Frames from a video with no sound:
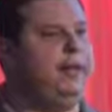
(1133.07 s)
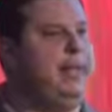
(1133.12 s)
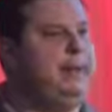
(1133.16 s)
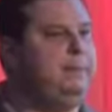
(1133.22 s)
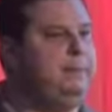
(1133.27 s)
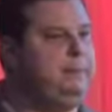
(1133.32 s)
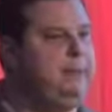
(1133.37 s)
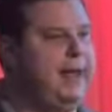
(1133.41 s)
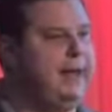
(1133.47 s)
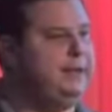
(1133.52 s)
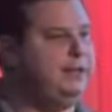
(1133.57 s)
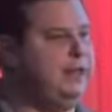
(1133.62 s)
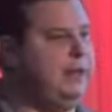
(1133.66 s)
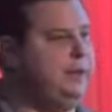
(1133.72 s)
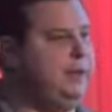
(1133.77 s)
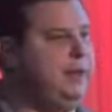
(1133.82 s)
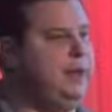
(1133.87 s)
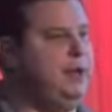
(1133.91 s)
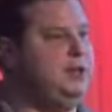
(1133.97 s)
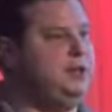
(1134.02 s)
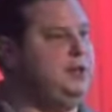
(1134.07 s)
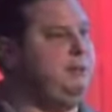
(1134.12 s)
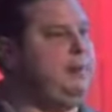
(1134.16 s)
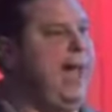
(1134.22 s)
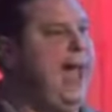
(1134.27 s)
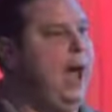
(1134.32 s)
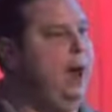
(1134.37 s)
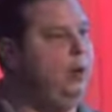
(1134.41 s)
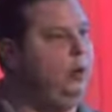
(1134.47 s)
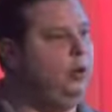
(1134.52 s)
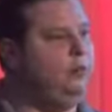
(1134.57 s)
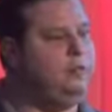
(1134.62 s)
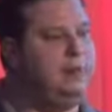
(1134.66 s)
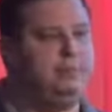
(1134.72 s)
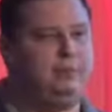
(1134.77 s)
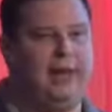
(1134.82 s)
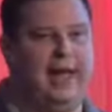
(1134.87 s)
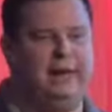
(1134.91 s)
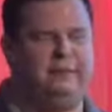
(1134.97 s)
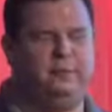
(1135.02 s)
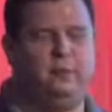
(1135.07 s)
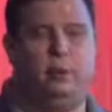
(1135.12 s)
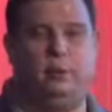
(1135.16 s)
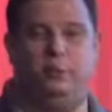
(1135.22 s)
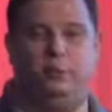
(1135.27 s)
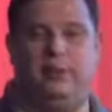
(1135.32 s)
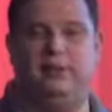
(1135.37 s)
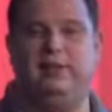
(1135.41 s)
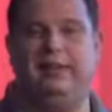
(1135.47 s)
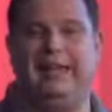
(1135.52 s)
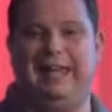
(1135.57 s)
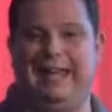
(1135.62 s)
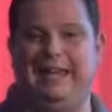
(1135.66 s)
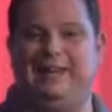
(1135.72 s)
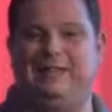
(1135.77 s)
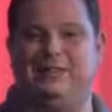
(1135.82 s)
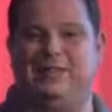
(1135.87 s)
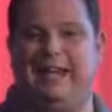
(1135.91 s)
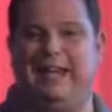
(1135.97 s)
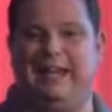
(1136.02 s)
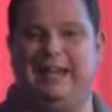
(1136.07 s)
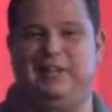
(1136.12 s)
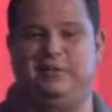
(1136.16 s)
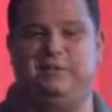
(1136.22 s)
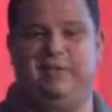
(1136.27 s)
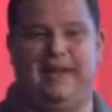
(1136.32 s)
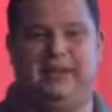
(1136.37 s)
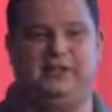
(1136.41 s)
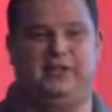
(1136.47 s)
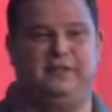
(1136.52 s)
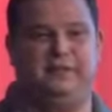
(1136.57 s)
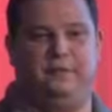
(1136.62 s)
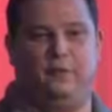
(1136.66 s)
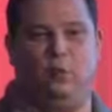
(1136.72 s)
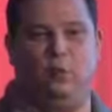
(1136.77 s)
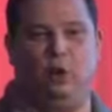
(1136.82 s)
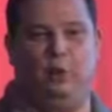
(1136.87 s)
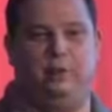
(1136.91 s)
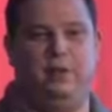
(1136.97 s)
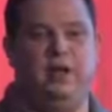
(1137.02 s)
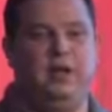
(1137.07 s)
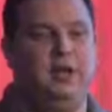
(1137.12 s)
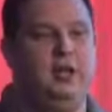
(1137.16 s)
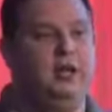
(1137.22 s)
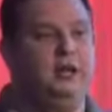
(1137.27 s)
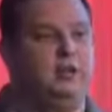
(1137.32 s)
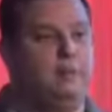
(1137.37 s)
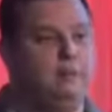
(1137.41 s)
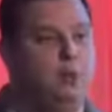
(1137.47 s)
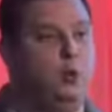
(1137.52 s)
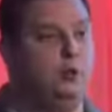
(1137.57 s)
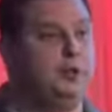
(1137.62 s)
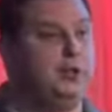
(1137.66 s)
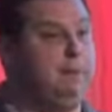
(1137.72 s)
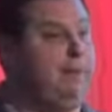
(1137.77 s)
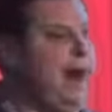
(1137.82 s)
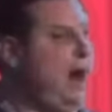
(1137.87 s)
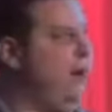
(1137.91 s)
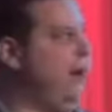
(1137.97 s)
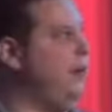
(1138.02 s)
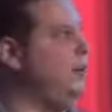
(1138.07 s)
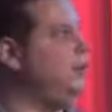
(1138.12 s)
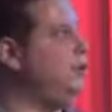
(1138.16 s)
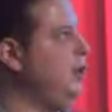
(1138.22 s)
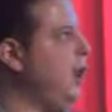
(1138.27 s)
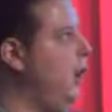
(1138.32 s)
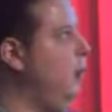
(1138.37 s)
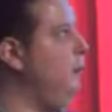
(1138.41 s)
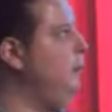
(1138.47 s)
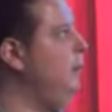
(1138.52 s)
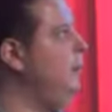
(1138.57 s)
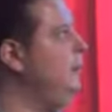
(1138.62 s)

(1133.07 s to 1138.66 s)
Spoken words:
to keep it basic because the power of the platform really is, in its basic form, the most apparent. So,